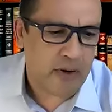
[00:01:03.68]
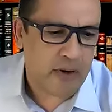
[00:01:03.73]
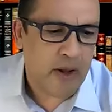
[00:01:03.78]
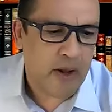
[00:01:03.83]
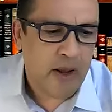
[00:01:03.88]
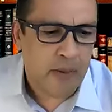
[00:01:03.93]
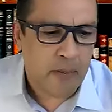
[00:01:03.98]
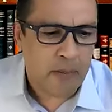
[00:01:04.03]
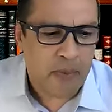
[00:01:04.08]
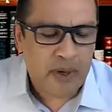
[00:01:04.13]

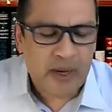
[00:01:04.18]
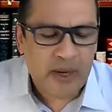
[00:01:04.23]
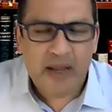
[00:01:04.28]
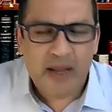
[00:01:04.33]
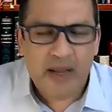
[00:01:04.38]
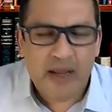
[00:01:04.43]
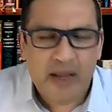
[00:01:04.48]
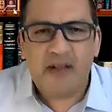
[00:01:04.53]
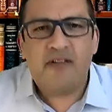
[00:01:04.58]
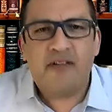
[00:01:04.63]
for
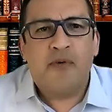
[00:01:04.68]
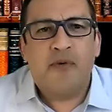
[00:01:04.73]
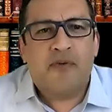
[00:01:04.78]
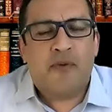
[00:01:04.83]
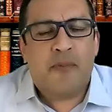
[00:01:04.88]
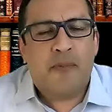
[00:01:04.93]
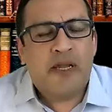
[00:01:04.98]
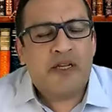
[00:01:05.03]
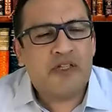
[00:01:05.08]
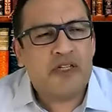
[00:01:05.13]
bringing us
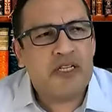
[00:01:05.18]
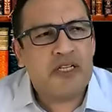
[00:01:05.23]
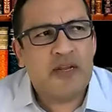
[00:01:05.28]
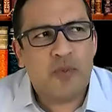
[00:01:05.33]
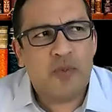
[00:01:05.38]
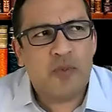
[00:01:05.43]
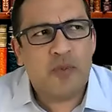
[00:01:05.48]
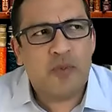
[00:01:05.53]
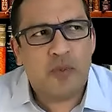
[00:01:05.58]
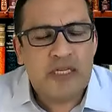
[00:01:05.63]
some
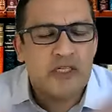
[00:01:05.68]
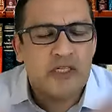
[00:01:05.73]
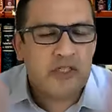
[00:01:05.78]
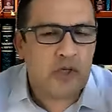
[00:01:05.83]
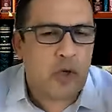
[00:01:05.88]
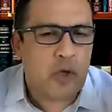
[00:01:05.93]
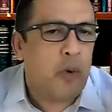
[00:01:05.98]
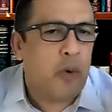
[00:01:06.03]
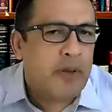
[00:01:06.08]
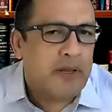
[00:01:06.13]
information that really
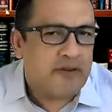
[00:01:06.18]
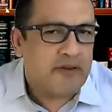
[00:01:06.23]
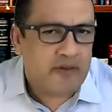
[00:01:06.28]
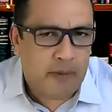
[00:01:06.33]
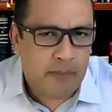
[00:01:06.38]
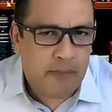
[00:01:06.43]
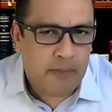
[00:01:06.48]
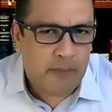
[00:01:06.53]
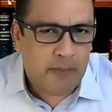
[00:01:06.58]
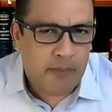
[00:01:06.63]
just
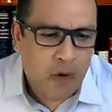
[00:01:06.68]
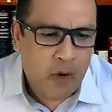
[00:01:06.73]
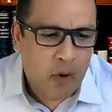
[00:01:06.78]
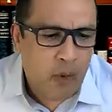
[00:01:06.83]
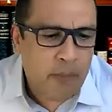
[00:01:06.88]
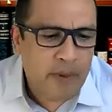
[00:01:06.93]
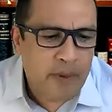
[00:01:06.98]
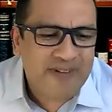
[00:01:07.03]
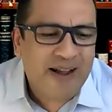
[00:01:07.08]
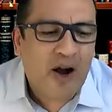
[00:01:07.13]
opens our
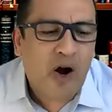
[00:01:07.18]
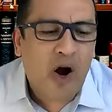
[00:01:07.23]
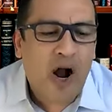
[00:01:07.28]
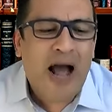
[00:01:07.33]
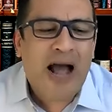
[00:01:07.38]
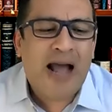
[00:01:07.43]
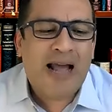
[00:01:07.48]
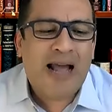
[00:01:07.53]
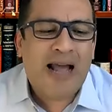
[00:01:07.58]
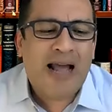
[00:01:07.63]

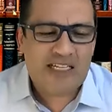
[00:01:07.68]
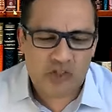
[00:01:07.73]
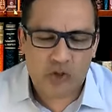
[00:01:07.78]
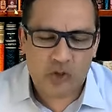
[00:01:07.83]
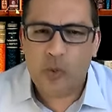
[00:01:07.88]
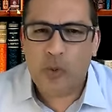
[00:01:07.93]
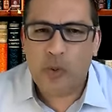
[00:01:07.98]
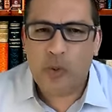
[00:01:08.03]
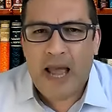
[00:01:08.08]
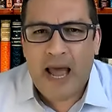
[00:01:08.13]

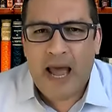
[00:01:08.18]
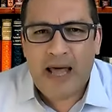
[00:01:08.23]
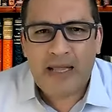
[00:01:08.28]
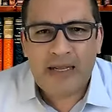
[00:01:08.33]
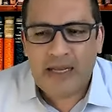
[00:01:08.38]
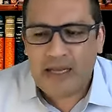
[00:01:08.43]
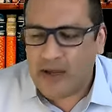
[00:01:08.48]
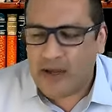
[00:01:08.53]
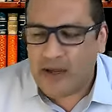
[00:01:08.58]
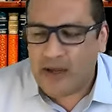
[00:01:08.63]
eyes to the
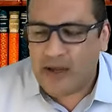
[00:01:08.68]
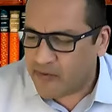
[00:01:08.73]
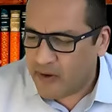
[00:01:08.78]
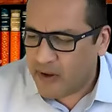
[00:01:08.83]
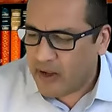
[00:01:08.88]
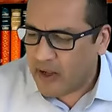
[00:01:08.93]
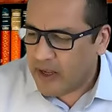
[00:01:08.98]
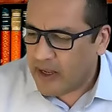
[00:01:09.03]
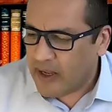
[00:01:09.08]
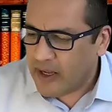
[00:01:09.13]
reality
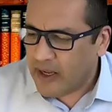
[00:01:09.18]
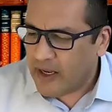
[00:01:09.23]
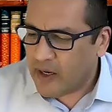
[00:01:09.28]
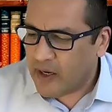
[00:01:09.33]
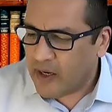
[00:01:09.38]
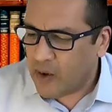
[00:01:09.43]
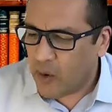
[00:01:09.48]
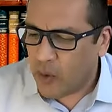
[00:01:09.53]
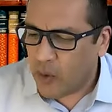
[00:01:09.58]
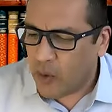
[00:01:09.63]
of,
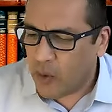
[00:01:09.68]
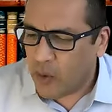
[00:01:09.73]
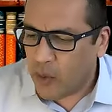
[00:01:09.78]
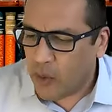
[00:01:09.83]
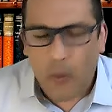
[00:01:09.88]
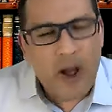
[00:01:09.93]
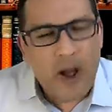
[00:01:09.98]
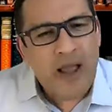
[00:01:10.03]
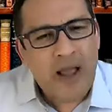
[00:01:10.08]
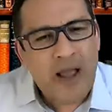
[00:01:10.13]

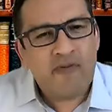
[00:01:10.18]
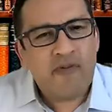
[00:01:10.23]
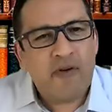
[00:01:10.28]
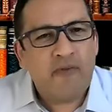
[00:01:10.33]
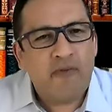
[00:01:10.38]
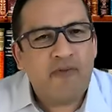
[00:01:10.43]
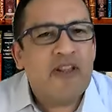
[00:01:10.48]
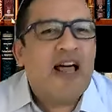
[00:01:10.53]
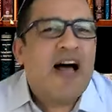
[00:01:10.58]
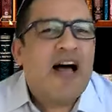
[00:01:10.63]

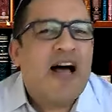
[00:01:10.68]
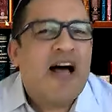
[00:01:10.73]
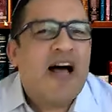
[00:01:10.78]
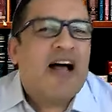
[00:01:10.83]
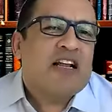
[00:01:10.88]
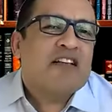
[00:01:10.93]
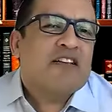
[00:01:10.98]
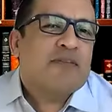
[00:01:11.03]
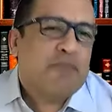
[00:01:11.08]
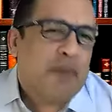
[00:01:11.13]
why
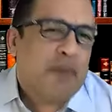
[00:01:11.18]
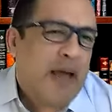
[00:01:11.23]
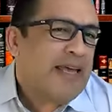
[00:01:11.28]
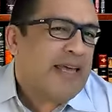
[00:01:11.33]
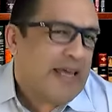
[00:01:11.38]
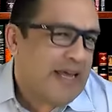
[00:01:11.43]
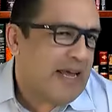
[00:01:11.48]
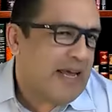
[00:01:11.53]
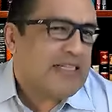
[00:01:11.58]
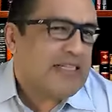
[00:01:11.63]
Velocitas
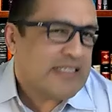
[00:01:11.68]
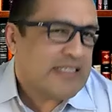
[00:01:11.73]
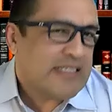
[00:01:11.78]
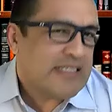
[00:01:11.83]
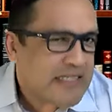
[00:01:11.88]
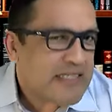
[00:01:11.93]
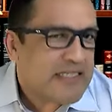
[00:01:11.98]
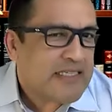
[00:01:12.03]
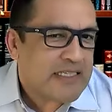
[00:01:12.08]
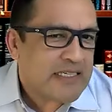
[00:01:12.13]
Banking
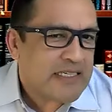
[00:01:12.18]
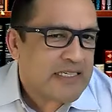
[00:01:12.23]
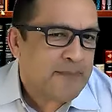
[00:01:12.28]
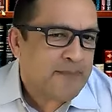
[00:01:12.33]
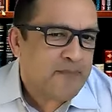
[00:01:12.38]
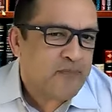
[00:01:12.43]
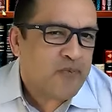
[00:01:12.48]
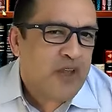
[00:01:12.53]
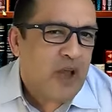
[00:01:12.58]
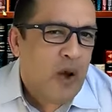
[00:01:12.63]

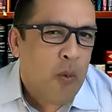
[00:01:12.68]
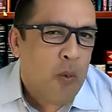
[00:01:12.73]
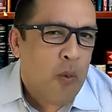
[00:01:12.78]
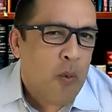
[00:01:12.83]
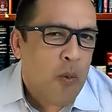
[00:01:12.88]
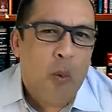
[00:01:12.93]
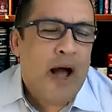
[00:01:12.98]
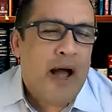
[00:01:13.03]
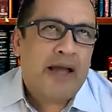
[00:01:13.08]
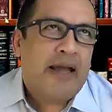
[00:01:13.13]
exists.
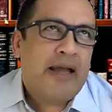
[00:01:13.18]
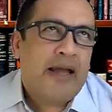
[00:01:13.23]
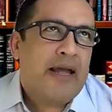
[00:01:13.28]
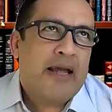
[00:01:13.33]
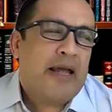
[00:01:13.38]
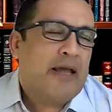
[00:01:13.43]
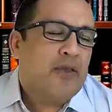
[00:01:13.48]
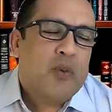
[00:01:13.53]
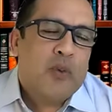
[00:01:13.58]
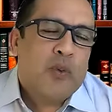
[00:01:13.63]
Why
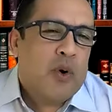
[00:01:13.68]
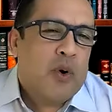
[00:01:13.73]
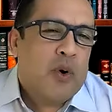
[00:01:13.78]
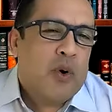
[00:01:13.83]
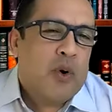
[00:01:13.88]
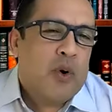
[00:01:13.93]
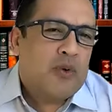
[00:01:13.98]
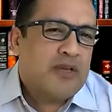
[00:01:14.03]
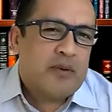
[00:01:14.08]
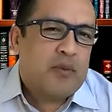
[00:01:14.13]
in the
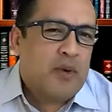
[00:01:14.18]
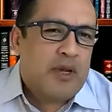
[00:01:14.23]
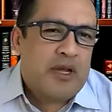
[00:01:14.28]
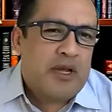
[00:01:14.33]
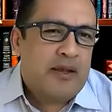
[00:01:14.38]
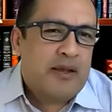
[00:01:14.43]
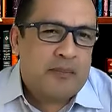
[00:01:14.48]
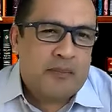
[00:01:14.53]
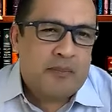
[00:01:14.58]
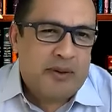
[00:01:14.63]
world did
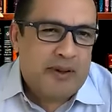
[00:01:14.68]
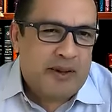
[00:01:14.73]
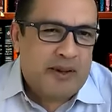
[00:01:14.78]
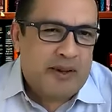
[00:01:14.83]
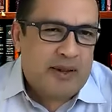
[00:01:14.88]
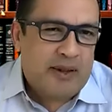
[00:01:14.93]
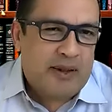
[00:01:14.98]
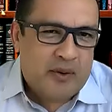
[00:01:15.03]
we,